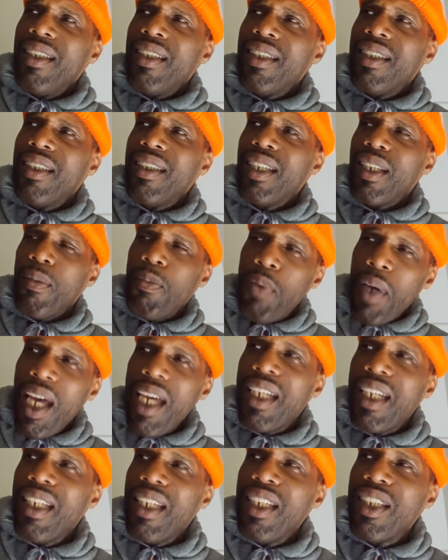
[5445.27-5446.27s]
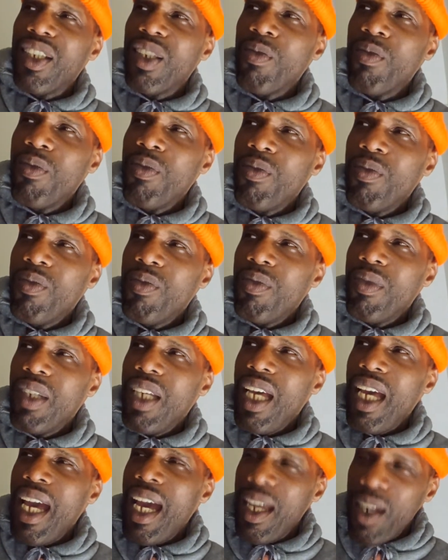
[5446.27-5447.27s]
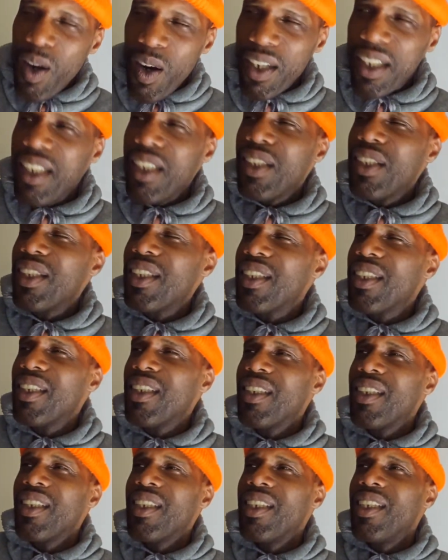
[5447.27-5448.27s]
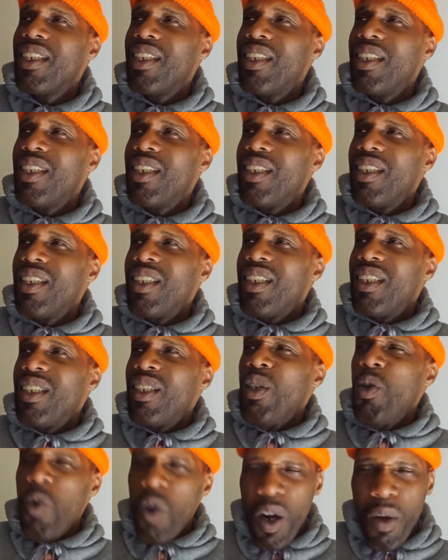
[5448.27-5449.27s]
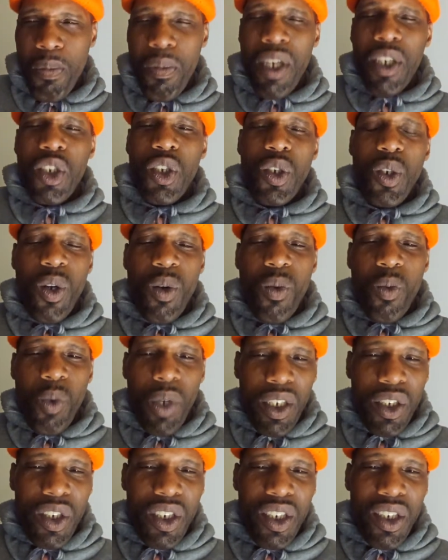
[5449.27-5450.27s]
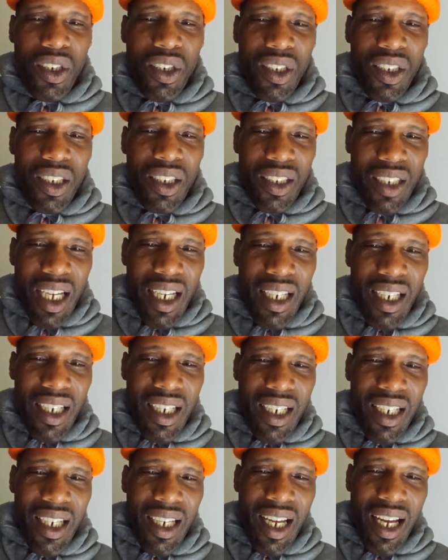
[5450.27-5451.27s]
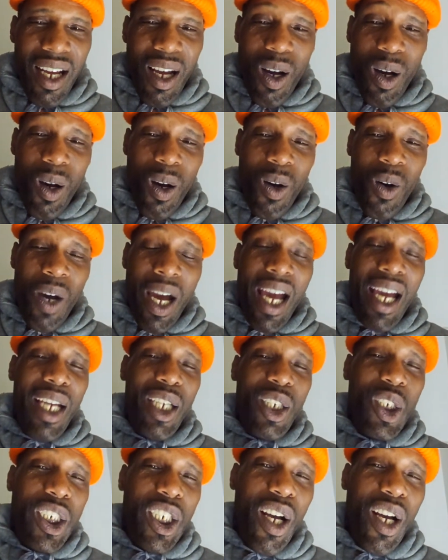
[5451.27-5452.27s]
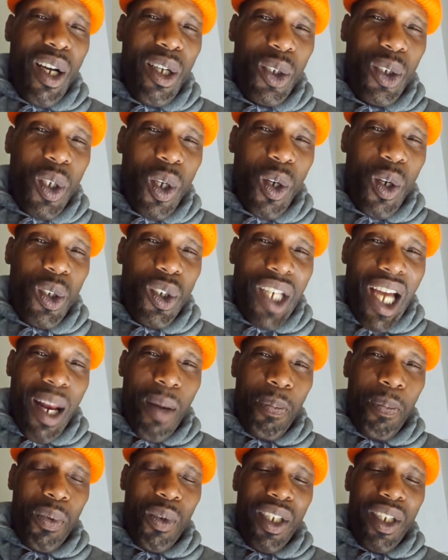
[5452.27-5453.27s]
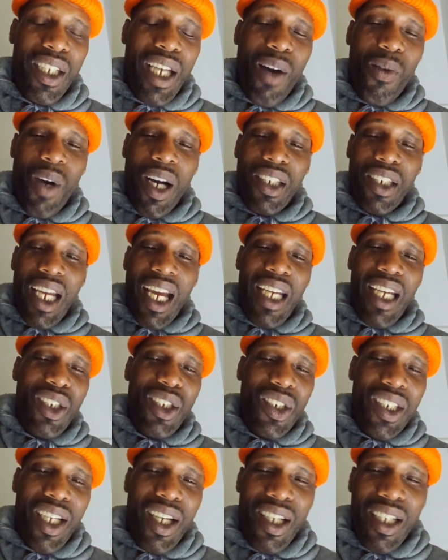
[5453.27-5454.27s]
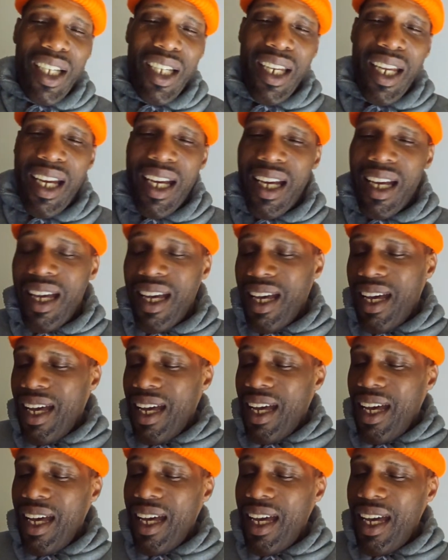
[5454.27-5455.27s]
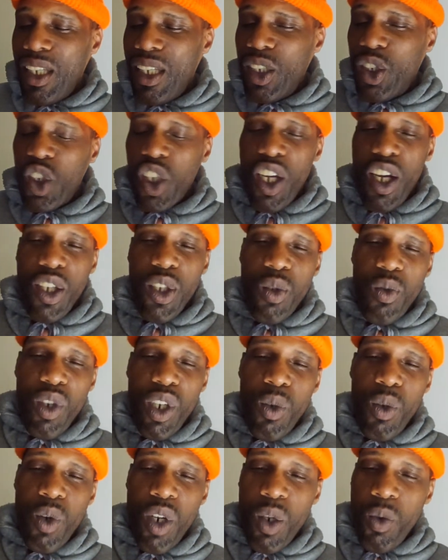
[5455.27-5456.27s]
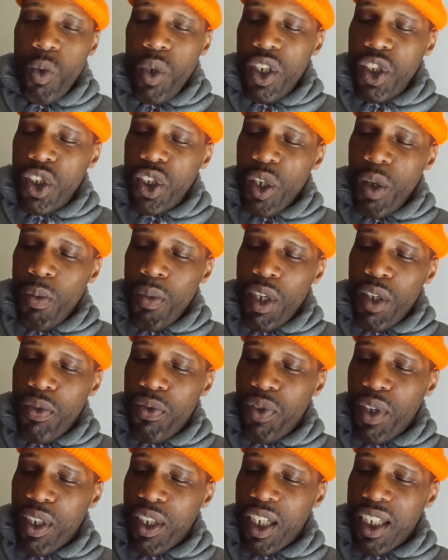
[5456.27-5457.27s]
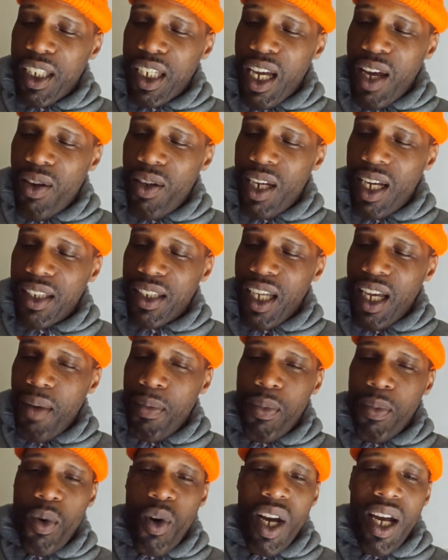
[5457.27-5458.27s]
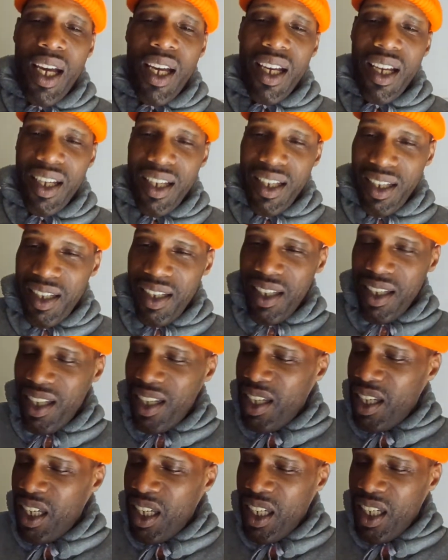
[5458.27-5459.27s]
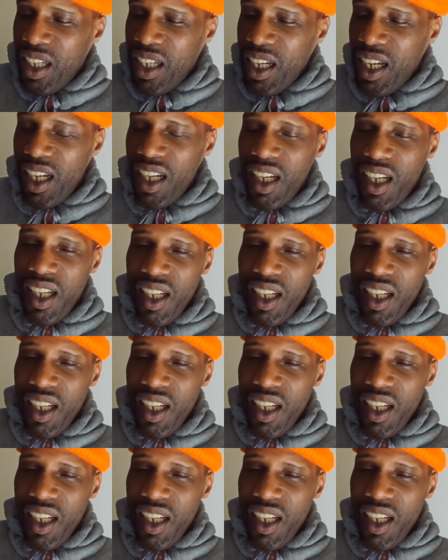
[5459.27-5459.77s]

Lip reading: to the paganism anarchist, who are a mixture of witches and da da da da. Oh, A Chung's gonna try to pull it. Y'all watch A Chung in there. Hey, A Chung, you really want to wish your motherfucking account like that, boy? Huh?